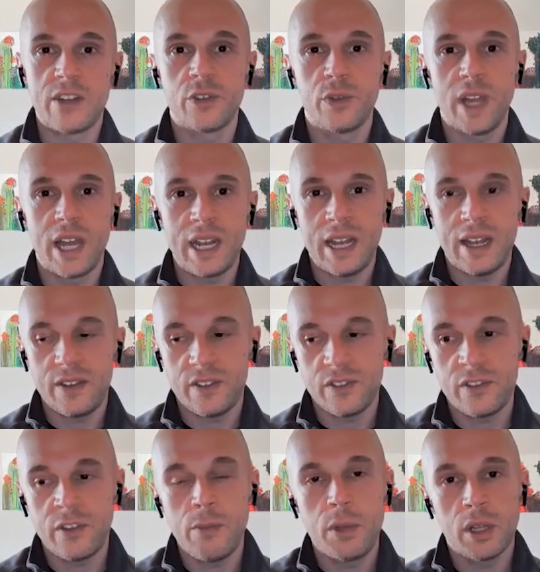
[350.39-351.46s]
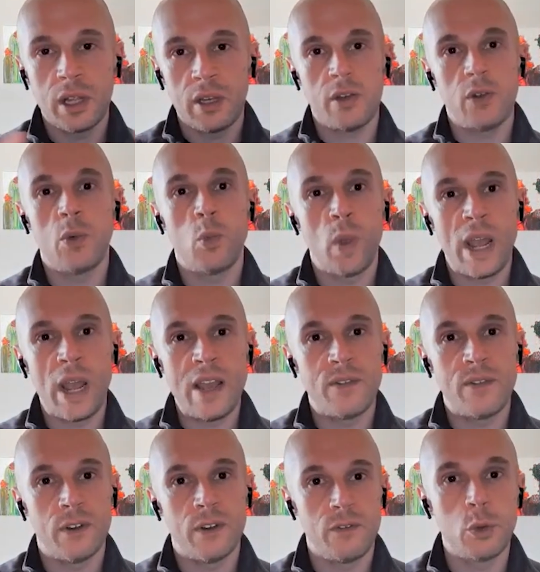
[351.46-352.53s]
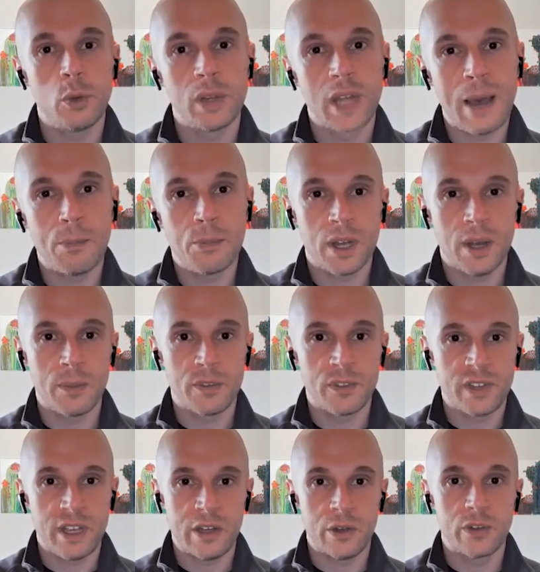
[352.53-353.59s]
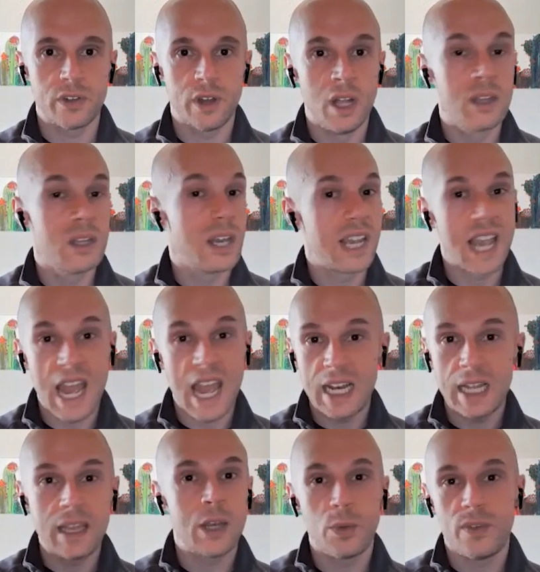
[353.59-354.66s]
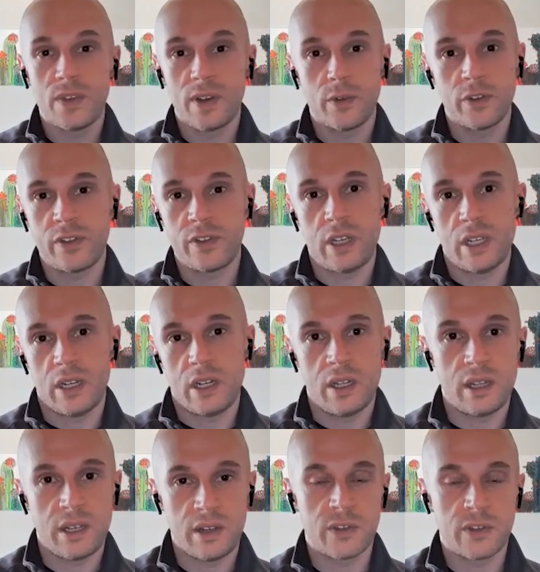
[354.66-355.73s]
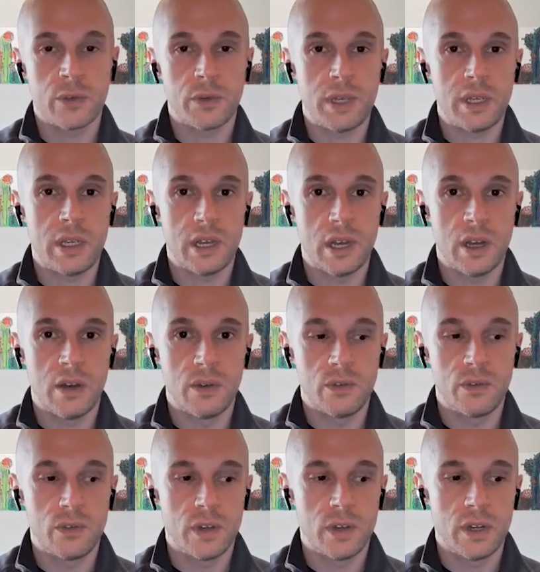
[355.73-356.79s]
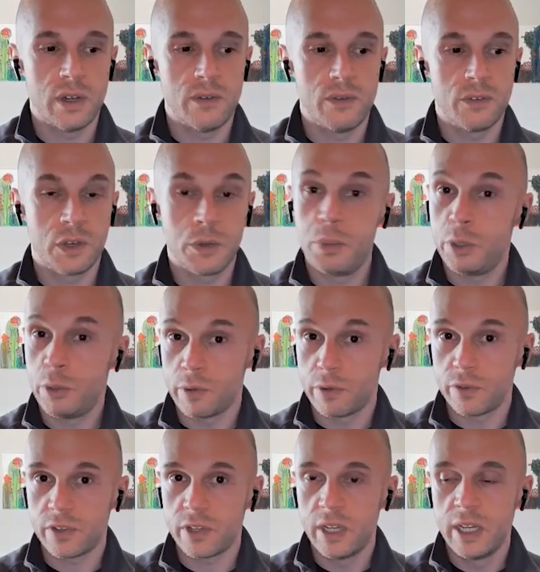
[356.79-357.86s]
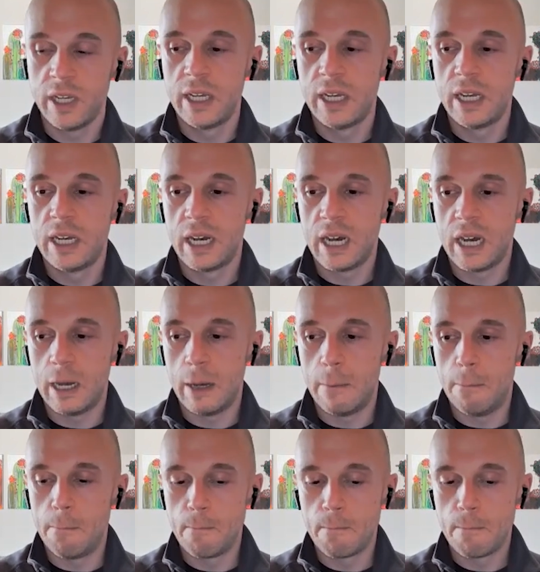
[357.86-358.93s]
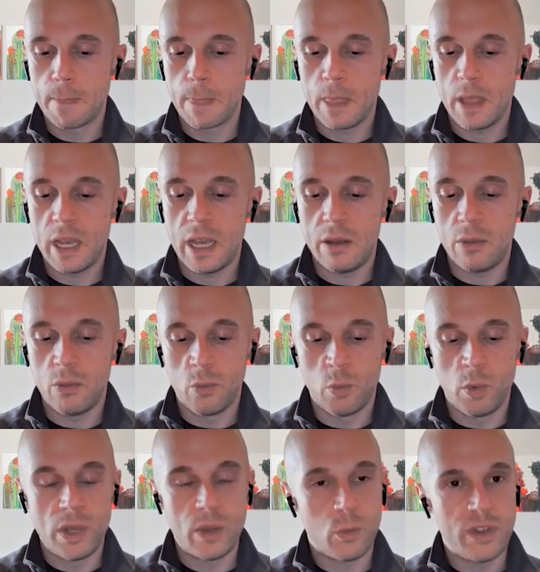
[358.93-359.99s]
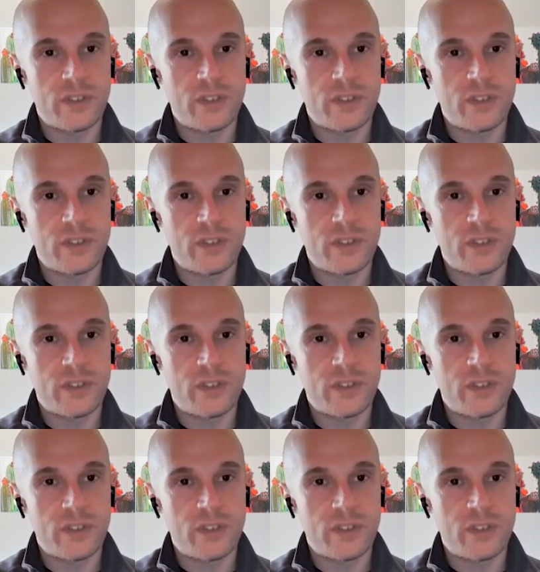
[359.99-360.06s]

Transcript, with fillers: so that has stimulated a wave of new laptop sales, unlike anything we've ever seen in the history of, of computers. Um, I, we, we